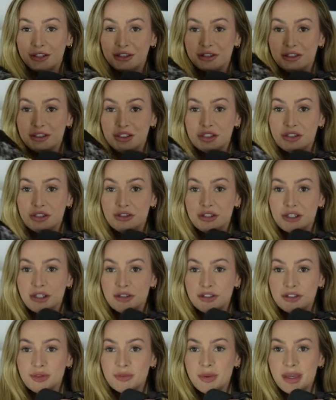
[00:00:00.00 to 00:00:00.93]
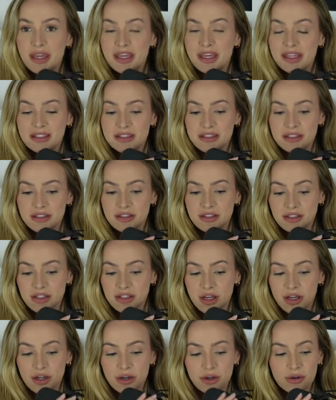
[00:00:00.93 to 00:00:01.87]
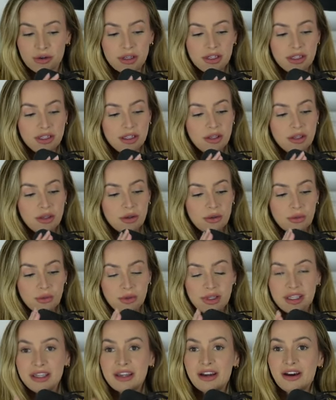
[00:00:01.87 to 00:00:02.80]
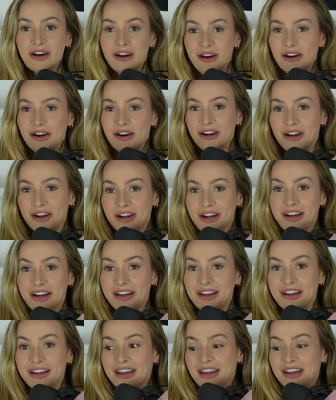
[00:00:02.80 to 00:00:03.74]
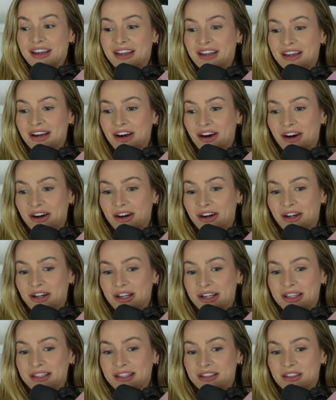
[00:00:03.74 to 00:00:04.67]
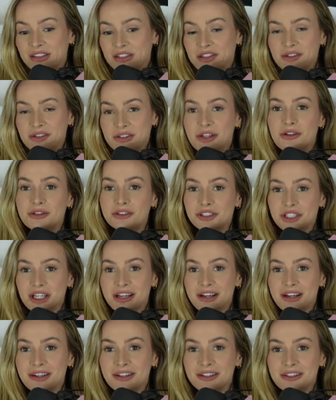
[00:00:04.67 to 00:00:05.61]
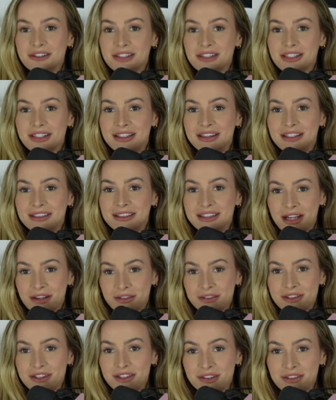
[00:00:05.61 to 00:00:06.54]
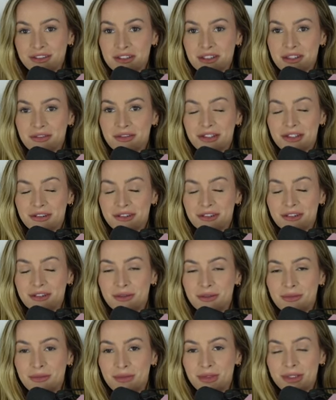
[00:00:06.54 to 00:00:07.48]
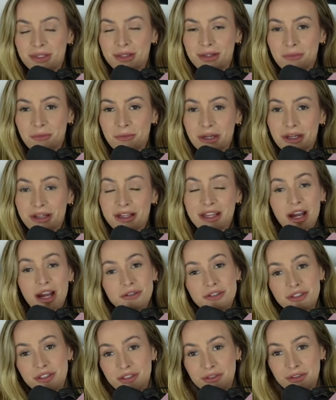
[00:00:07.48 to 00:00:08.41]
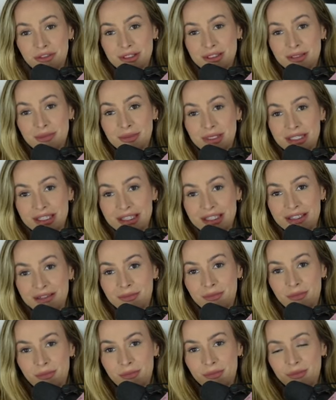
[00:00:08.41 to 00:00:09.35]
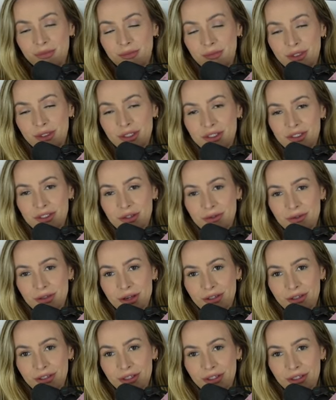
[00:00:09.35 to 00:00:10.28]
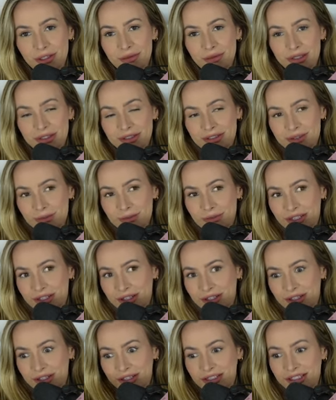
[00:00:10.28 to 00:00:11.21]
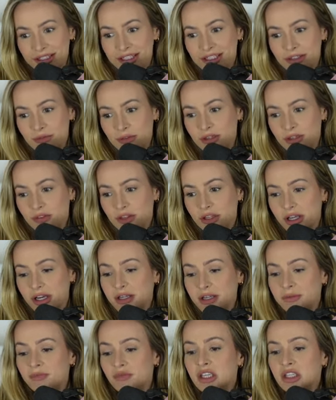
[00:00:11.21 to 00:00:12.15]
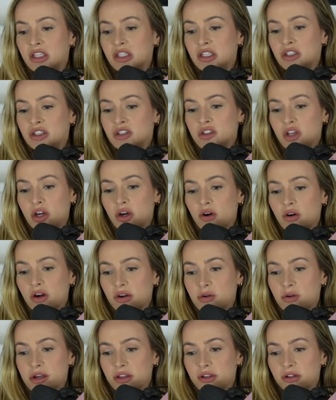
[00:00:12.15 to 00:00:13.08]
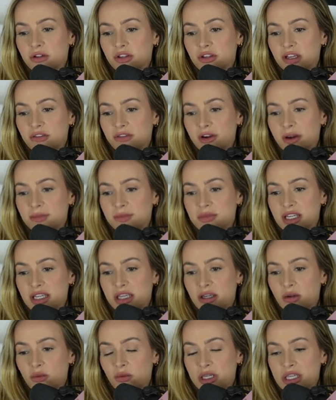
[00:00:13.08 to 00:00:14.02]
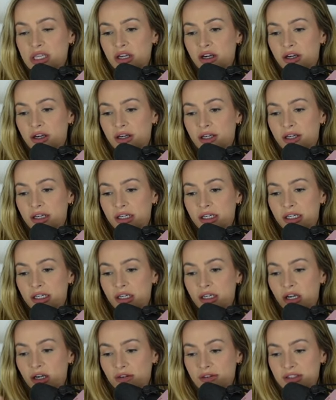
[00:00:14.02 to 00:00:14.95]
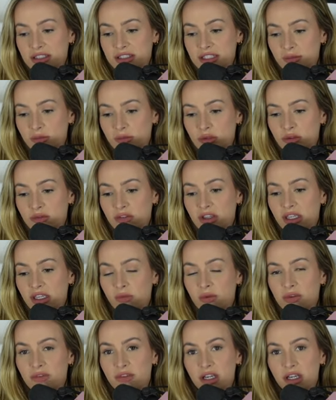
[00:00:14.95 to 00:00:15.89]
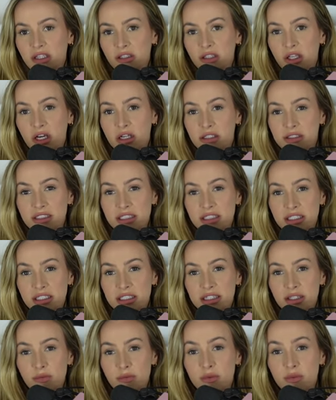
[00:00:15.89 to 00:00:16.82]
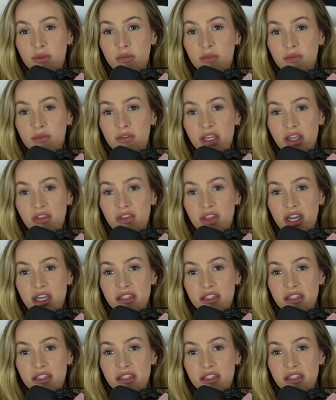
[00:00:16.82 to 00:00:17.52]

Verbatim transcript: out the studio space. So we are on studio chairs in the downstairs living room where a couch used to be, which is no longer because we are getting rid of a lot. So, a quick little life update. We are obviously moving. We've kind of locked in that we'll be moving at the